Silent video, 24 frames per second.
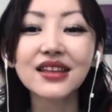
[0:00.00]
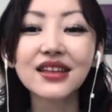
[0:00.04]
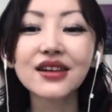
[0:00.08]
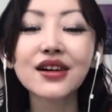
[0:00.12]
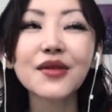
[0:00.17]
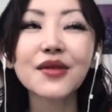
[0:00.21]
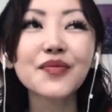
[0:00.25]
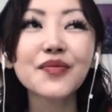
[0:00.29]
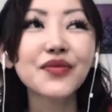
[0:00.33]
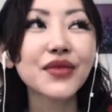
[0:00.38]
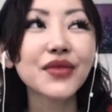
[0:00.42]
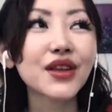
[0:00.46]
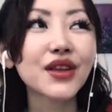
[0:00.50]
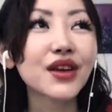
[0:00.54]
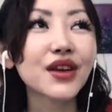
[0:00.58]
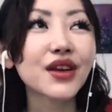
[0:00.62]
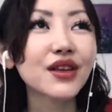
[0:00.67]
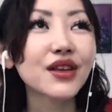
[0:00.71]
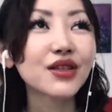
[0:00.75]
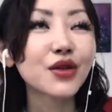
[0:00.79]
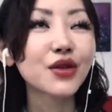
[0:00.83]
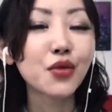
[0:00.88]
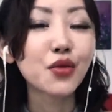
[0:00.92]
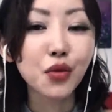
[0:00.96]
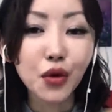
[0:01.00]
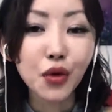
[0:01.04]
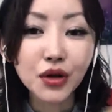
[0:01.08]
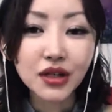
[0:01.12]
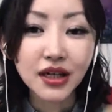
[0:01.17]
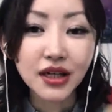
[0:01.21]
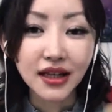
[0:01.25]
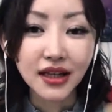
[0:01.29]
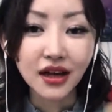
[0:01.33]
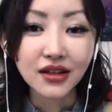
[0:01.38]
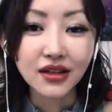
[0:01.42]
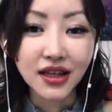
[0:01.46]
the, the world is
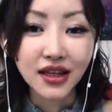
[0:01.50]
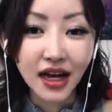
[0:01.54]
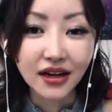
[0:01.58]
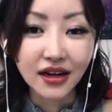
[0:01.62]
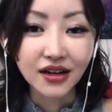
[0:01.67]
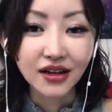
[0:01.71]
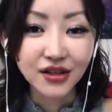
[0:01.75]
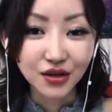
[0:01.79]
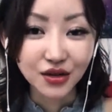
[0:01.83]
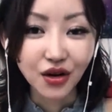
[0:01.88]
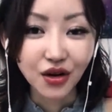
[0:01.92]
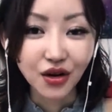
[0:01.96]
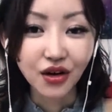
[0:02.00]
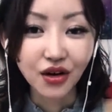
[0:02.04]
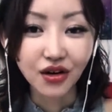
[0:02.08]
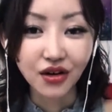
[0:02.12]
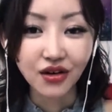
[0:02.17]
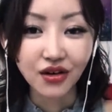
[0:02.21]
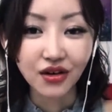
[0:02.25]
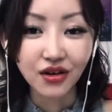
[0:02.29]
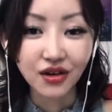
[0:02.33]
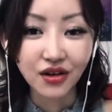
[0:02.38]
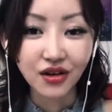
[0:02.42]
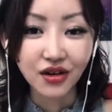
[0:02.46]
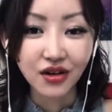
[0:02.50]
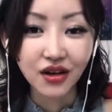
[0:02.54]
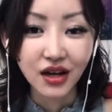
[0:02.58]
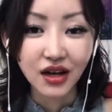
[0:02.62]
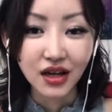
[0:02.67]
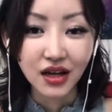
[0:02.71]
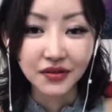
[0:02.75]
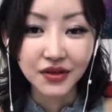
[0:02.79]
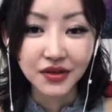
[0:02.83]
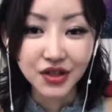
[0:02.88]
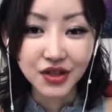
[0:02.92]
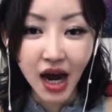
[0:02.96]
going to attack us all.
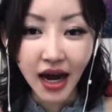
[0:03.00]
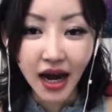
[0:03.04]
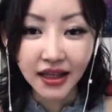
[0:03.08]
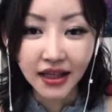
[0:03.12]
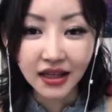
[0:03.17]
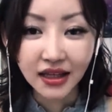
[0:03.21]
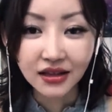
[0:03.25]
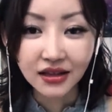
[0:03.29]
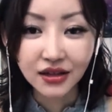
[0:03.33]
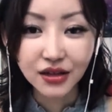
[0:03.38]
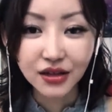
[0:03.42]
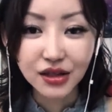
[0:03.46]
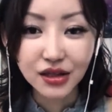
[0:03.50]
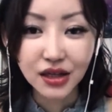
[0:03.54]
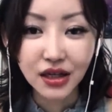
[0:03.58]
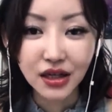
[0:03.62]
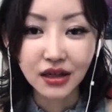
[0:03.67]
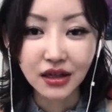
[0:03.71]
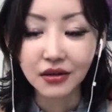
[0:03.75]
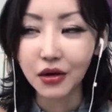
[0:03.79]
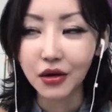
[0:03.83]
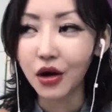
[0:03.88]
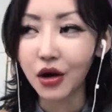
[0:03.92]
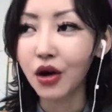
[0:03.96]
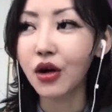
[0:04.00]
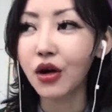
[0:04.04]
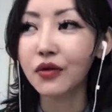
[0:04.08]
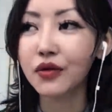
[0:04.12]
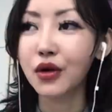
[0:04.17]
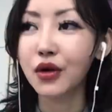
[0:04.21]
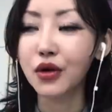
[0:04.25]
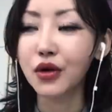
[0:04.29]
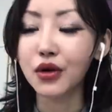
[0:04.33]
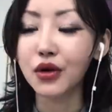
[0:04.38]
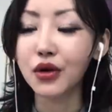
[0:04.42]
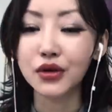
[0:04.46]
If the Chinese does it, oh,
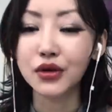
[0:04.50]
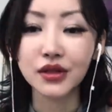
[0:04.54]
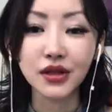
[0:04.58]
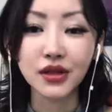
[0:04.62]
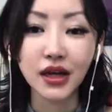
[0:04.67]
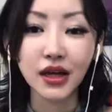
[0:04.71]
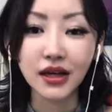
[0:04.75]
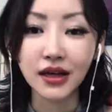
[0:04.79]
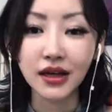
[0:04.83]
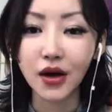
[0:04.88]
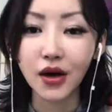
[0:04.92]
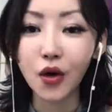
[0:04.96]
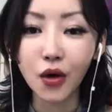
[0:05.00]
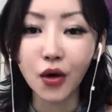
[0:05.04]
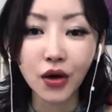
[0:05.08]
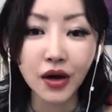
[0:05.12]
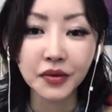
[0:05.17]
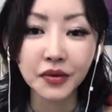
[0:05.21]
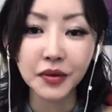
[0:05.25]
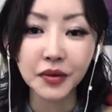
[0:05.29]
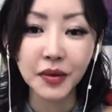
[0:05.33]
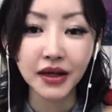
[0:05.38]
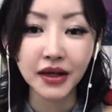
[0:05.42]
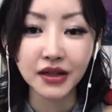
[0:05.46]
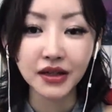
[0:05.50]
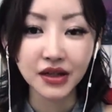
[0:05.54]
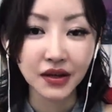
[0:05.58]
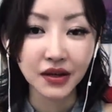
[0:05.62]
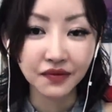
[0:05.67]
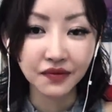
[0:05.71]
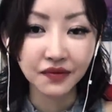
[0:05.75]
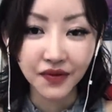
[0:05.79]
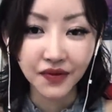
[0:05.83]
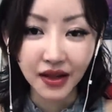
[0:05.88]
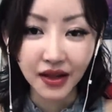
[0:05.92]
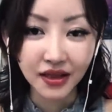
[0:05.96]
of course, like, all, everybody is
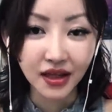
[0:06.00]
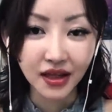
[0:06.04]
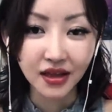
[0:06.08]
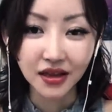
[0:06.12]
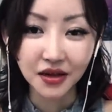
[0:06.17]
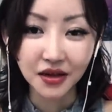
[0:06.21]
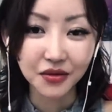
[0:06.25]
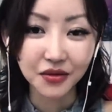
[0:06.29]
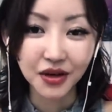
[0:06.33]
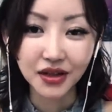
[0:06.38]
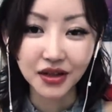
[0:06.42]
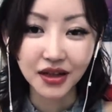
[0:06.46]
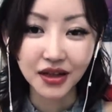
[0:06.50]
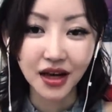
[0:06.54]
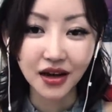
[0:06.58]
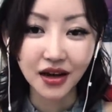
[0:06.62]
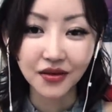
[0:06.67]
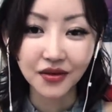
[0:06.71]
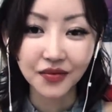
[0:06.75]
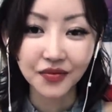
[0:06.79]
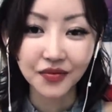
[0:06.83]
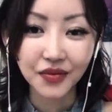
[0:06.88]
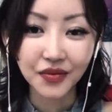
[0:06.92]
defending them right now